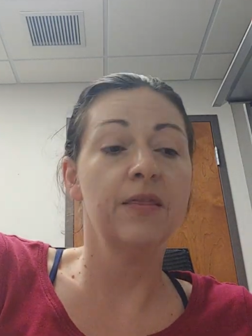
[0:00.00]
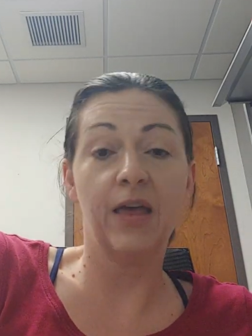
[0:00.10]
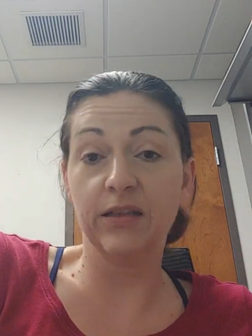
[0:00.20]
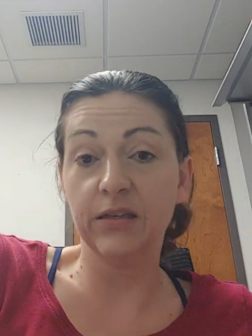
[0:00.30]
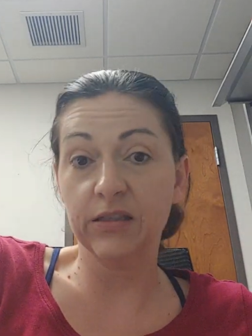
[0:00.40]

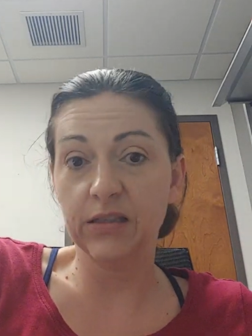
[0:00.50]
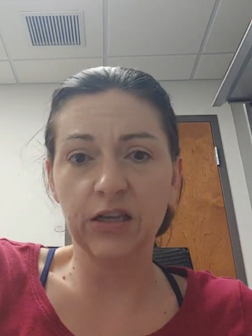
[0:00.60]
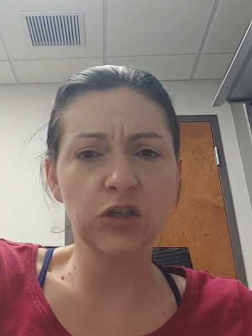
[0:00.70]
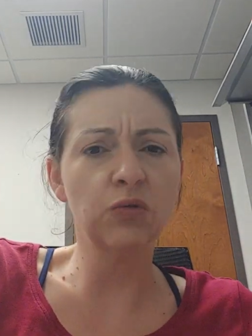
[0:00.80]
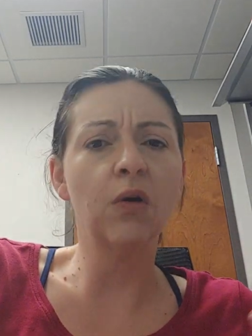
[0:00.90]
That's
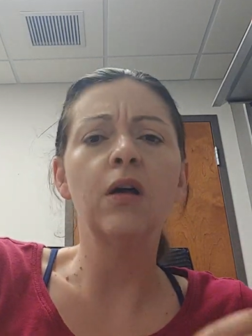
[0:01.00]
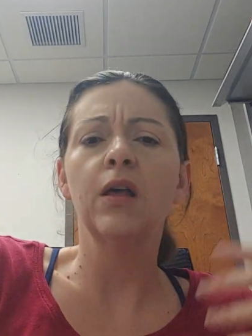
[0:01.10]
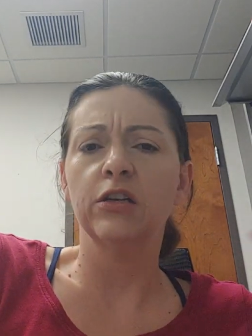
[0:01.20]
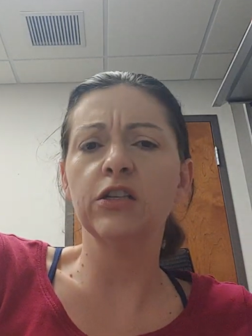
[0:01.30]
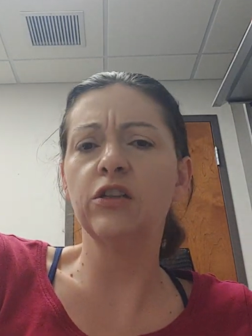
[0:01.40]
consensual.
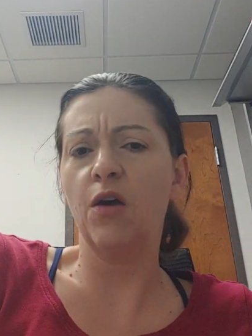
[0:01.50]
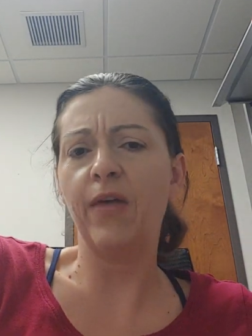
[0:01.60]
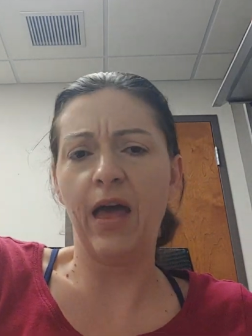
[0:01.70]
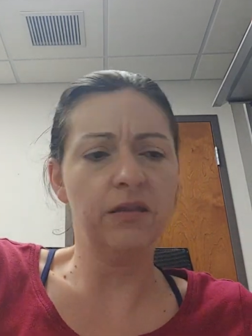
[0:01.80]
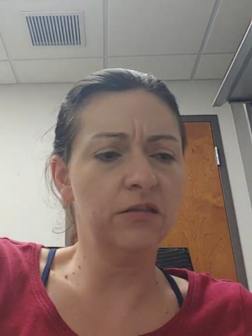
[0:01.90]
Just know
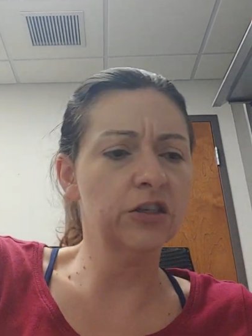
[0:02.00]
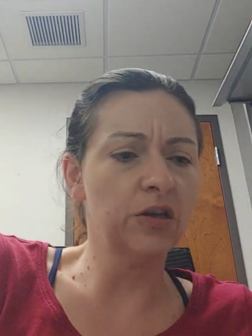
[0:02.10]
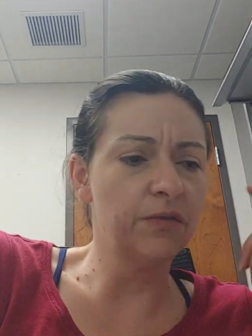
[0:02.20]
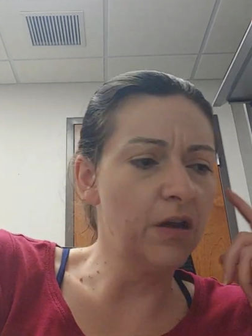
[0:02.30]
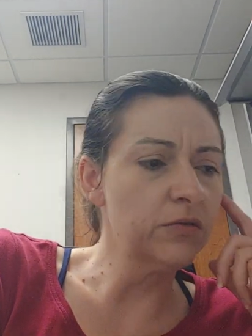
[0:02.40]
that. Just
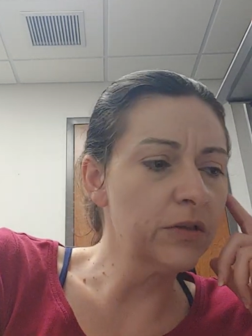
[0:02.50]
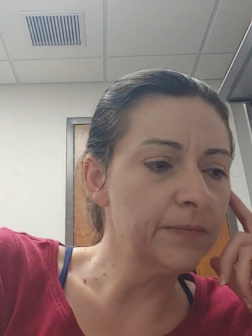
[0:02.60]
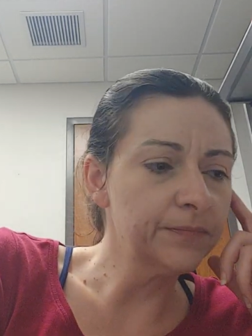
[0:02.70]
know those.